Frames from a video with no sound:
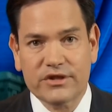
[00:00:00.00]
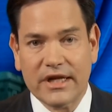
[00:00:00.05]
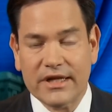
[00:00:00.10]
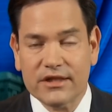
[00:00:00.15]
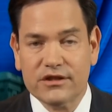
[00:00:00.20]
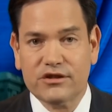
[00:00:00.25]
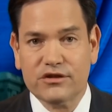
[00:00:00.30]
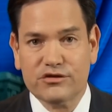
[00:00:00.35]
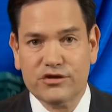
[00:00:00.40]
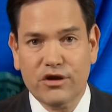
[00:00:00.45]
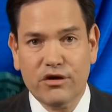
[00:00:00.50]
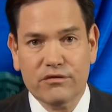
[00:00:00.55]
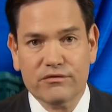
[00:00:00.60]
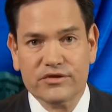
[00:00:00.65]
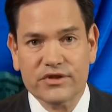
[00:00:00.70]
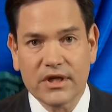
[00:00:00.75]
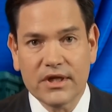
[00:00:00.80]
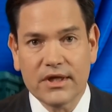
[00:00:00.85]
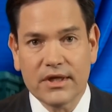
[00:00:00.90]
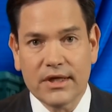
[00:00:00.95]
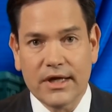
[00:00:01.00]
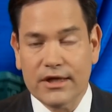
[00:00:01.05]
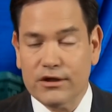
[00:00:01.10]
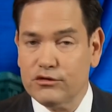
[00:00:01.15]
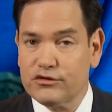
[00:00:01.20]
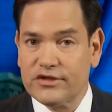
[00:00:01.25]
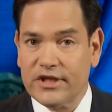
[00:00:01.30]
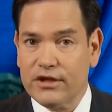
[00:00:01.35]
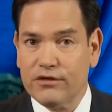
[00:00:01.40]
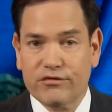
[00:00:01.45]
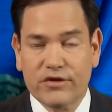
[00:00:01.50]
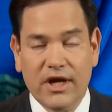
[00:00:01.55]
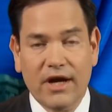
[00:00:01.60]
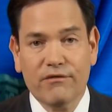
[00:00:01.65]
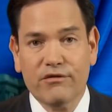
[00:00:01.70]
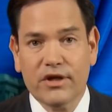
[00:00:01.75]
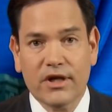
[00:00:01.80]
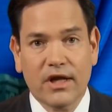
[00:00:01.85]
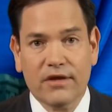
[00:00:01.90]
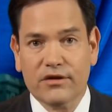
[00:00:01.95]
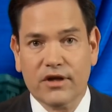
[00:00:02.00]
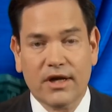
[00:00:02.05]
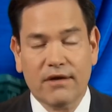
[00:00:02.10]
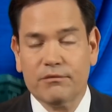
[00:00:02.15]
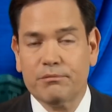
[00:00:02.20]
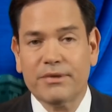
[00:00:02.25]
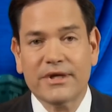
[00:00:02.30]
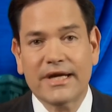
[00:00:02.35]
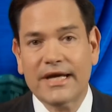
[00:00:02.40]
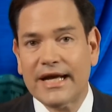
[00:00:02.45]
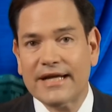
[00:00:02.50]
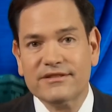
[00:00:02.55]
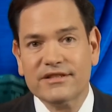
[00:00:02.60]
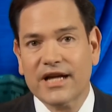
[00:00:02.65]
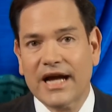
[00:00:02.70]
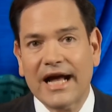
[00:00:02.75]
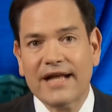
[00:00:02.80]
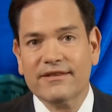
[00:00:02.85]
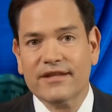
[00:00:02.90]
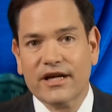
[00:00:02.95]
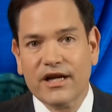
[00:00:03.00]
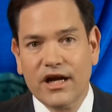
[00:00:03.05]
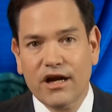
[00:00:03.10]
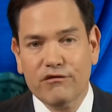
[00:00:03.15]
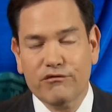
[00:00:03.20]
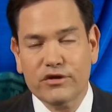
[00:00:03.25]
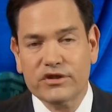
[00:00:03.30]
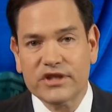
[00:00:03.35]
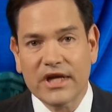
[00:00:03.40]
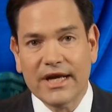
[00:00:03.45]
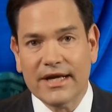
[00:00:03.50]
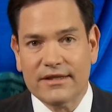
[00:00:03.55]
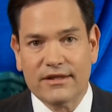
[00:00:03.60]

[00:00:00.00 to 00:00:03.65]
that it deserves. And you say you've covered it, other coverage, but it hasn't gotten the coverage.